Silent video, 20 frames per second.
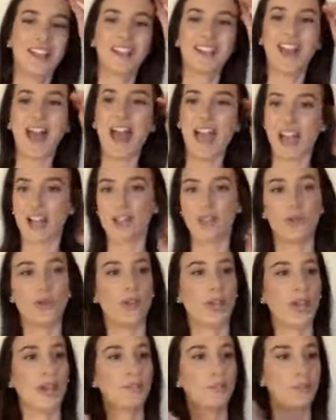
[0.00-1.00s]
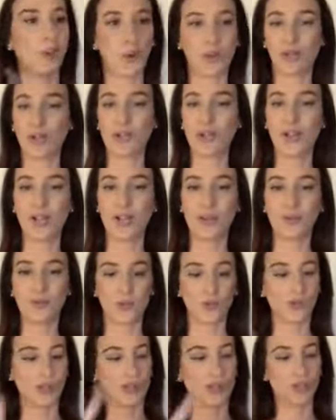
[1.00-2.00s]
Eggs, you can boil them,
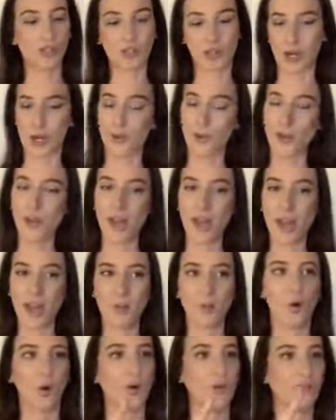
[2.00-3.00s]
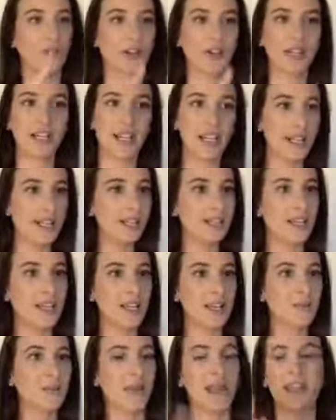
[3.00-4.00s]
you can scramble them over
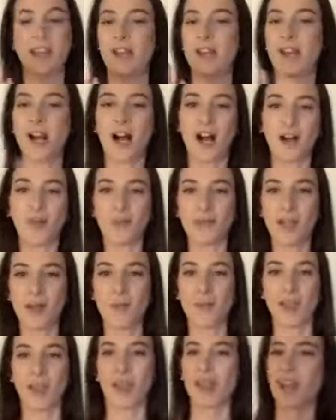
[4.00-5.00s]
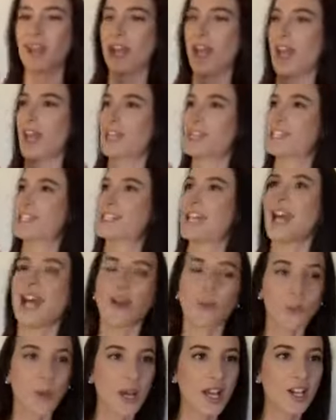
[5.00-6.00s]
easy, make an omelet, make an egg
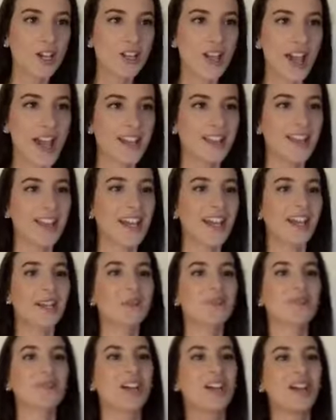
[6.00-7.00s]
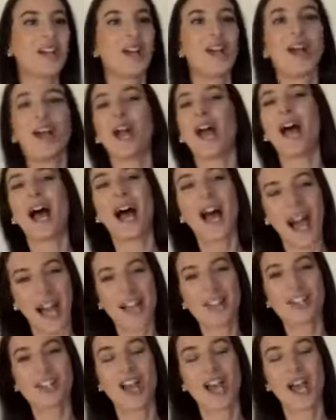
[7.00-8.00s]
sandwich, and like
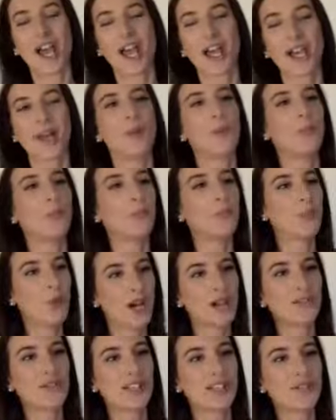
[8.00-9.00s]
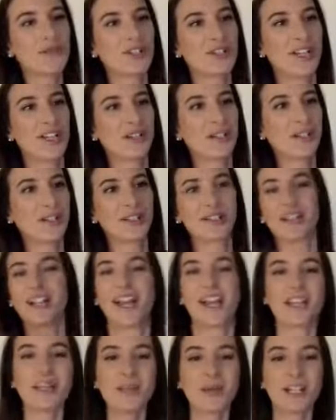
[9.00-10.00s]
hashtag breakfast for dinner.
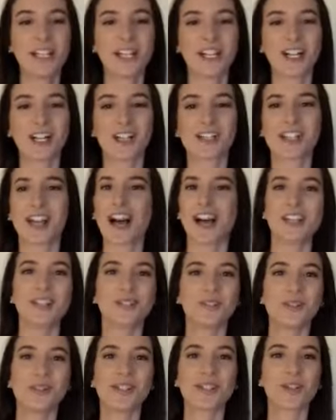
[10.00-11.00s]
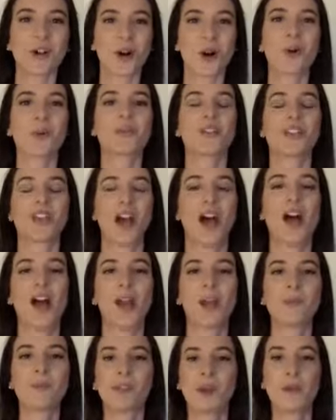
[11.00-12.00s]
Anybody else? I do this all the
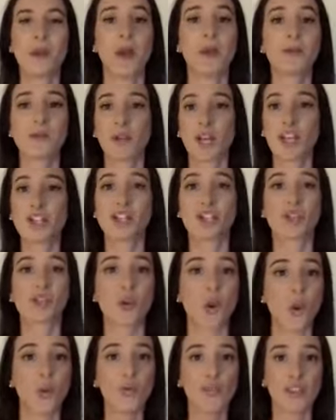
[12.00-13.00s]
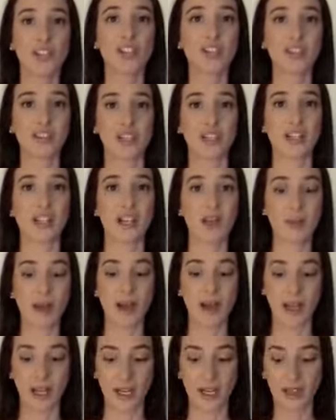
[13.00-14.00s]
time. Sometimes when I just don't feel like thinking
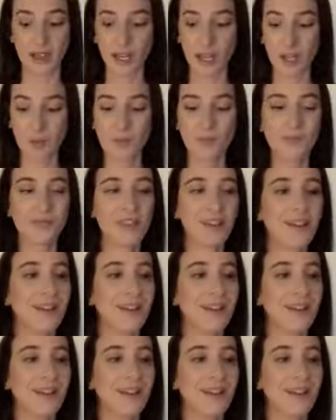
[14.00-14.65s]
about anything,